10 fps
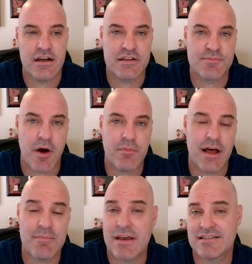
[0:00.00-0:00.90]
Small
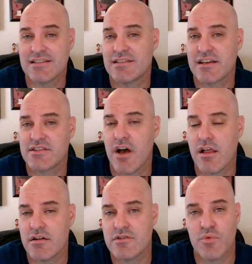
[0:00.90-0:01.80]
blind makes it
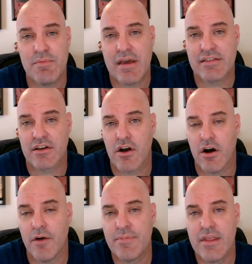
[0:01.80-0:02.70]
$6. We make the
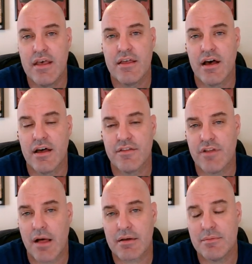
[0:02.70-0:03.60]
call. The
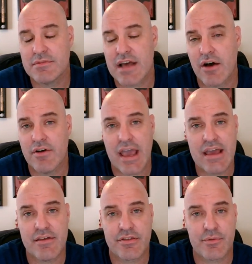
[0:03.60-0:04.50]
flop comes out
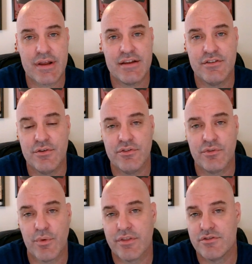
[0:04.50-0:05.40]
8-3 deuce
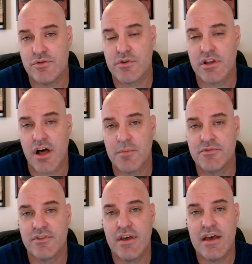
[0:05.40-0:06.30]
with 2
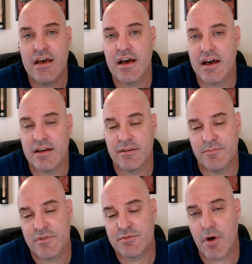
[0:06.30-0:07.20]
clubs. The
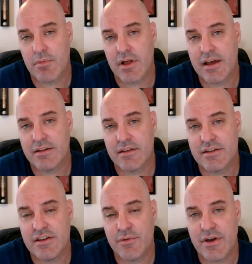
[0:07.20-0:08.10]
small blind
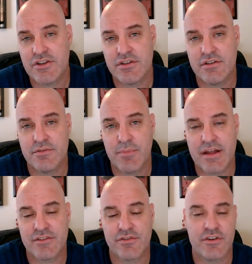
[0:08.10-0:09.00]
continuation
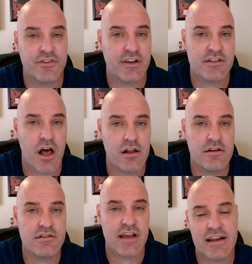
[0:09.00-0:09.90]
bets for
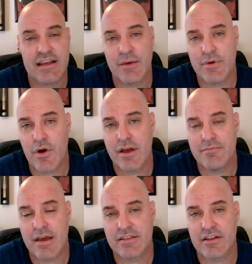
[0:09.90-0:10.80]
$6, and we go ahead and
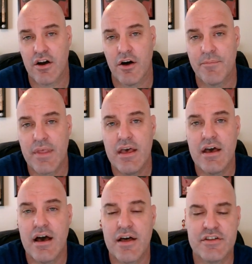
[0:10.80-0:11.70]
make the call.
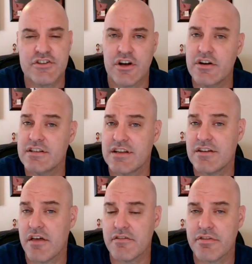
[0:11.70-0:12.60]
The turn is
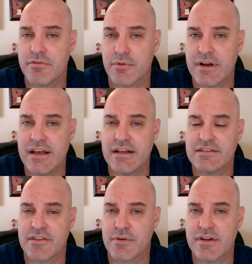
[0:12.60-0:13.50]
another 3. It's
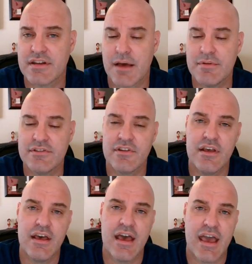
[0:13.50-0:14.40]
a 3 of diamonds,
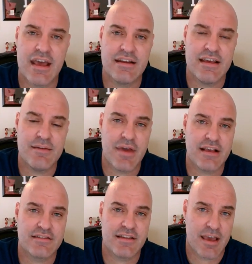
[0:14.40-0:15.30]
and he
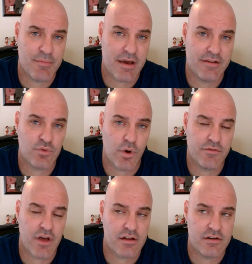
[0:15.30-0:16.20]
makes a bet of
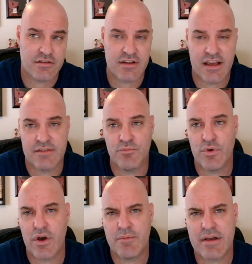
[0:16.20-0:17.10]
$12, and we
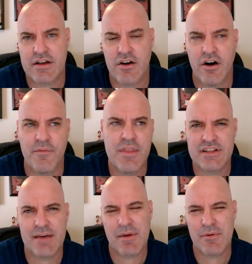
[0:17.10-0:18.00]
go ahead and make a call.
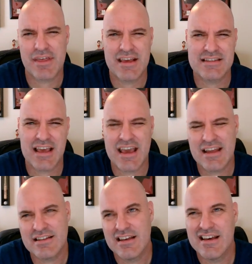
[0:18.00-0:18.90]
Maybe with
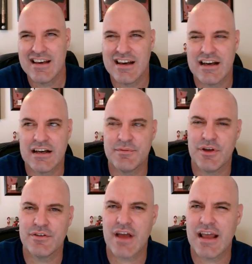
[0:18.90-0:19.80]
ace-8,
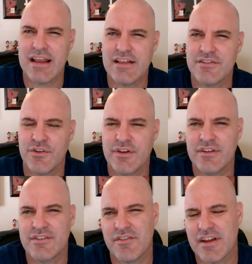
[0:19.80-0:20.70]
9-8 suited,
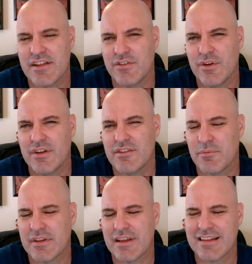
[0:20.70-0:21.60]
7-8 suited,
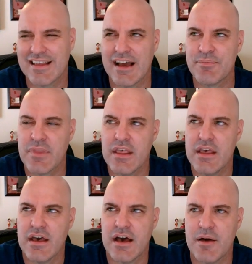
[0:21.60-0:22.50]
something like that.
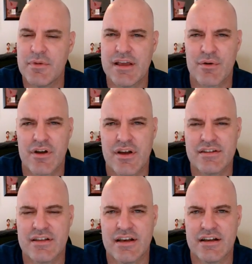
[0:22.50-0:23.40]
But yeah, we're going
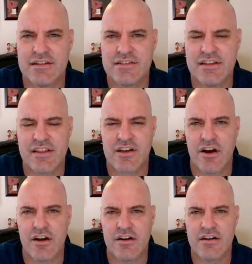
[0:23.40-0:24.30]
to go ahead and see another
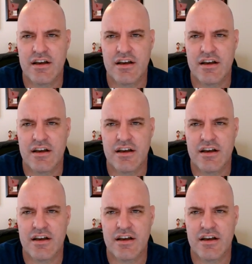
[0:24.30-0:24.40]
card.